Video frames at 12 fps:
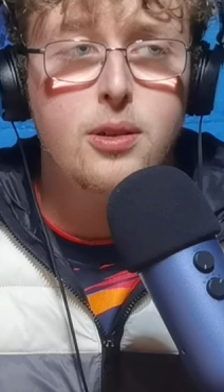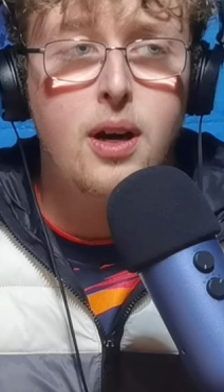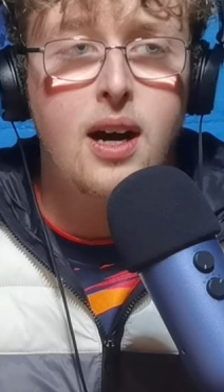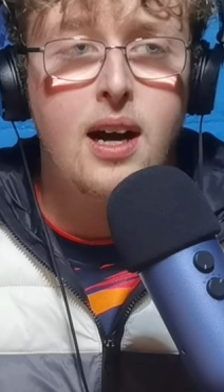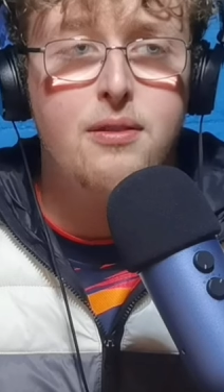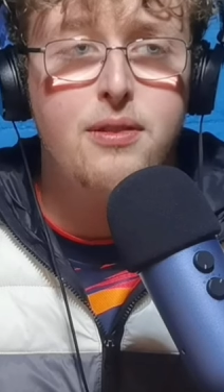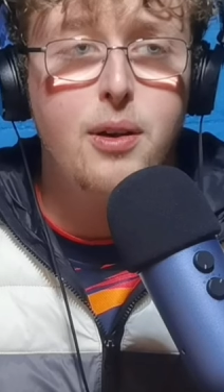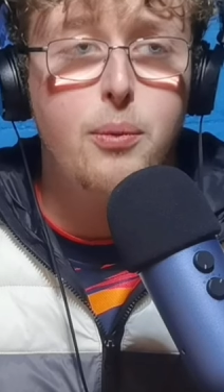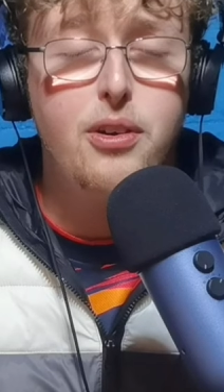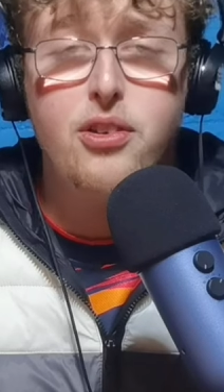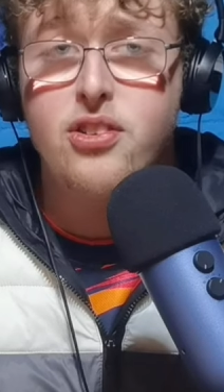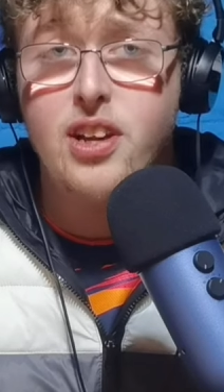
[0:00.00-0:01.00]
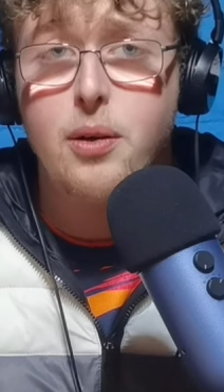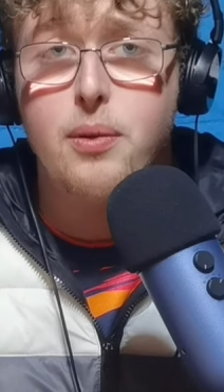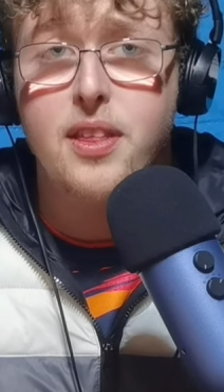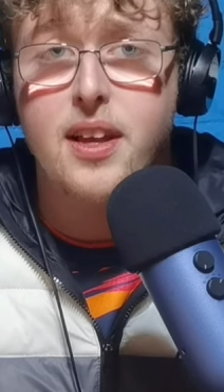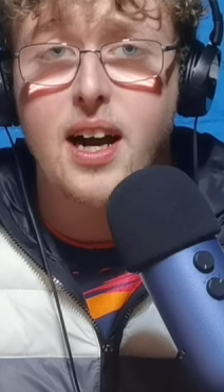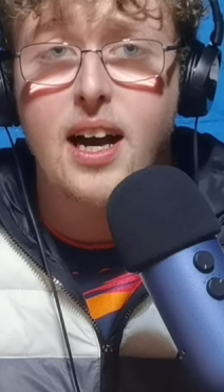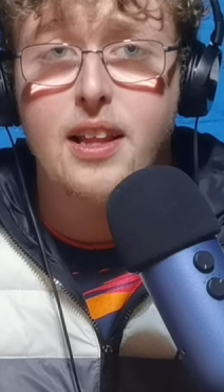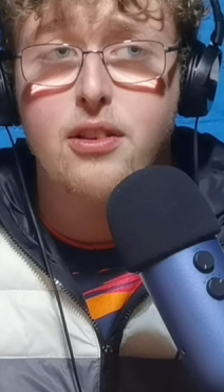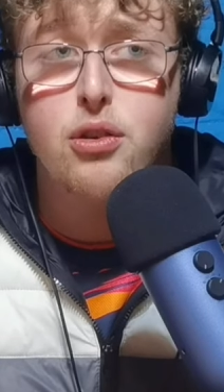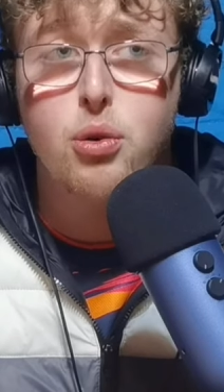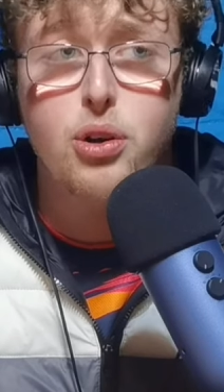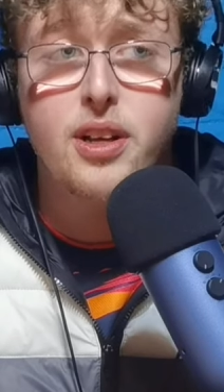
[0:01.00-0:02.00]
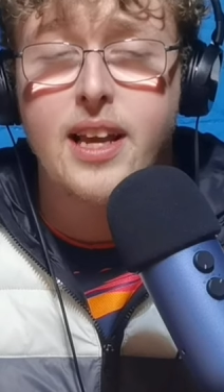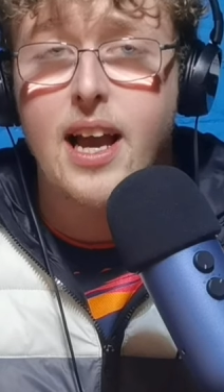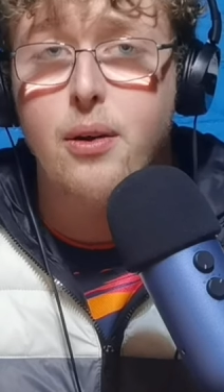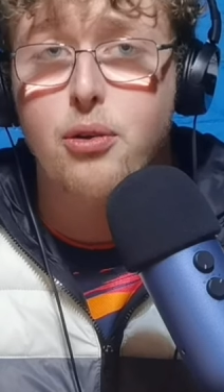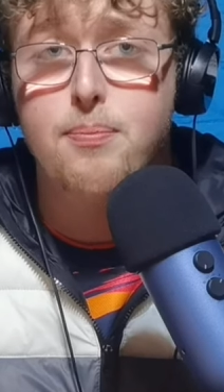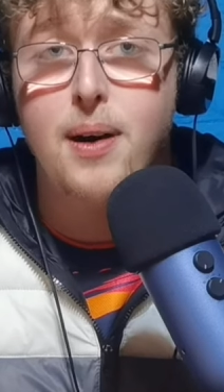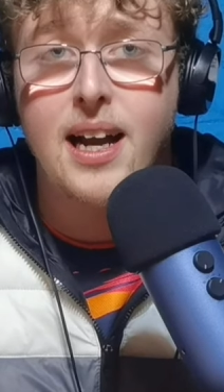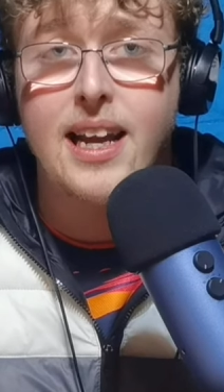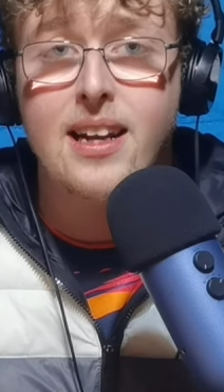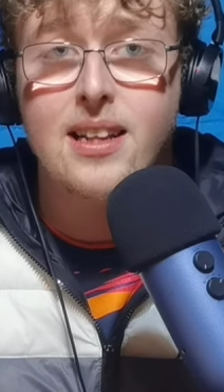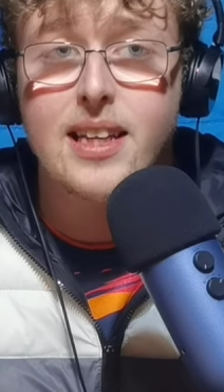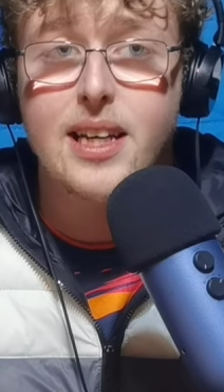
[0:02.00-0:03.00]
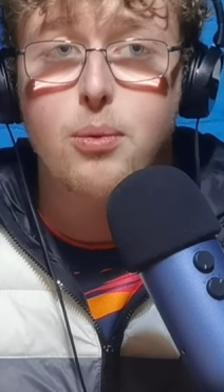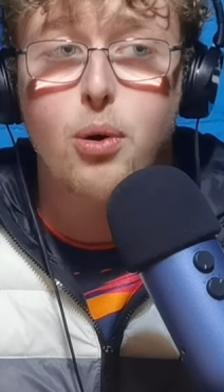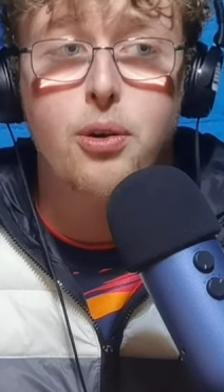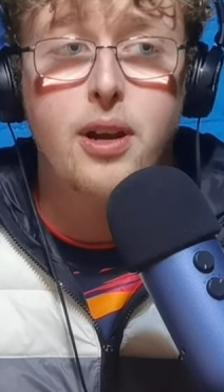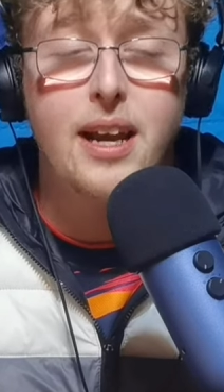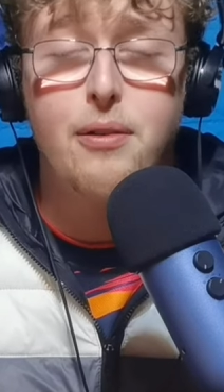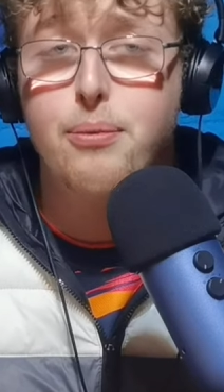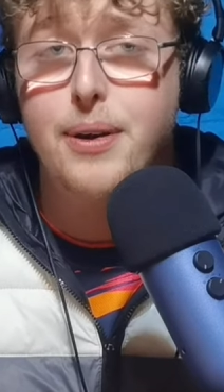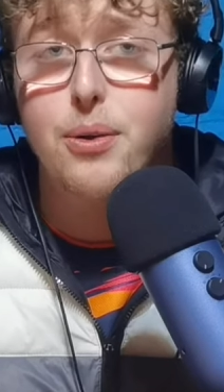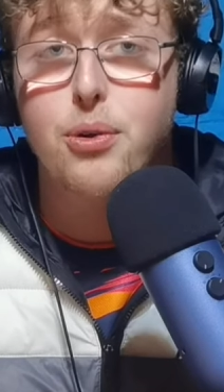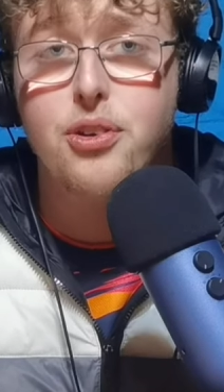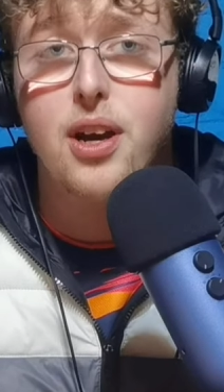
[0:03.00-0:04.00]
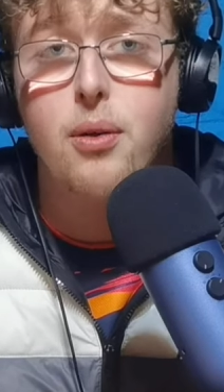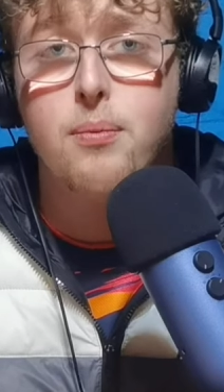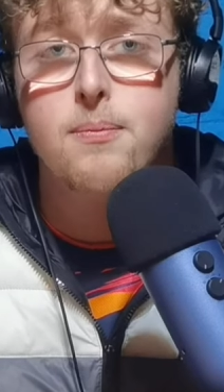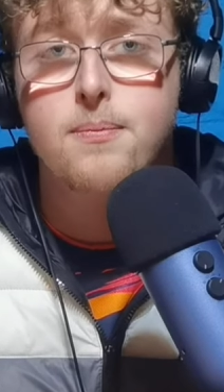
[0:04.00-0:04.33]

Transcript: I think we just stick with the guy that's good at getting us back into League One if we go down.